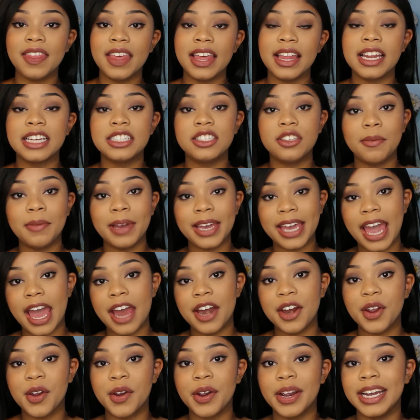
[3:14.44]
thing that's on my
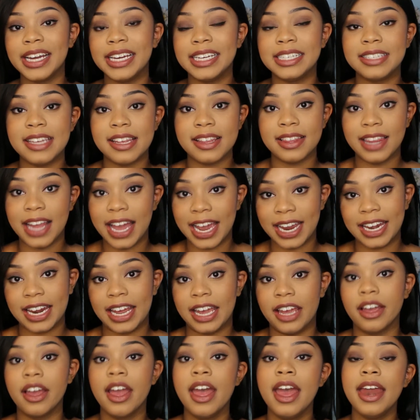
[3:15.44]
category is
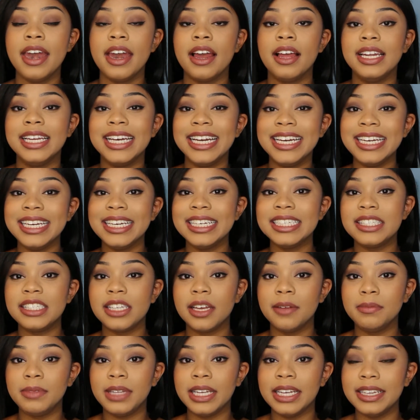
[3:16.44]
lighting. Now lighting is
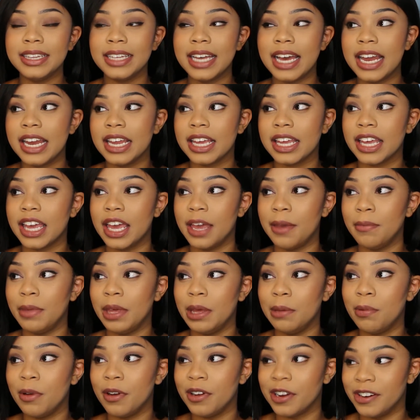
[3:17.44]
something that can
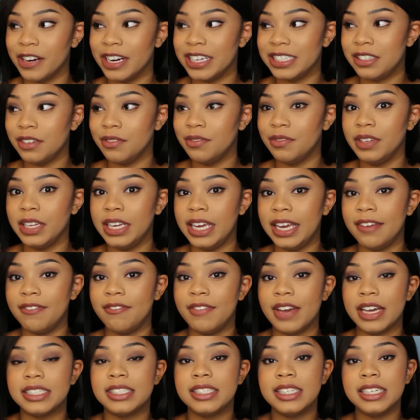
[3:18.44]
be progressively
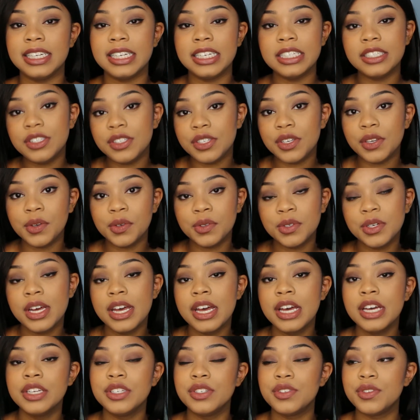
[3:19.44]
invested into.
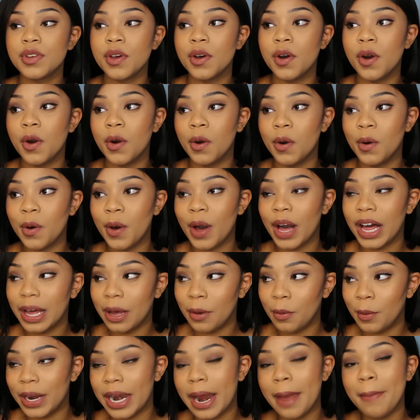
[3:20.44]
So
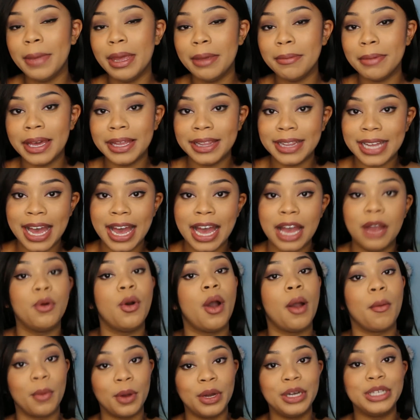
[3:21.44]
what I mean by that,
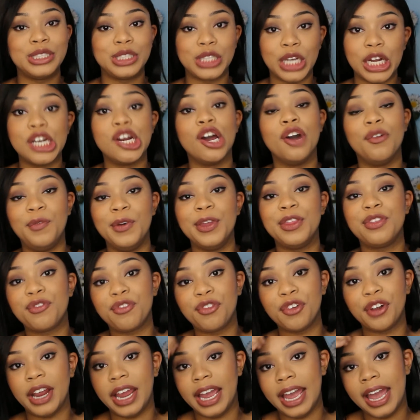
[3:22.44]
I'm gonna start off with
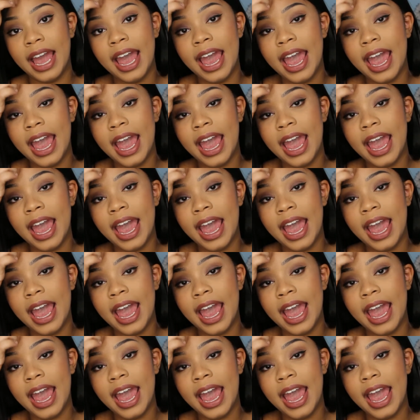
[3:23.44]
free.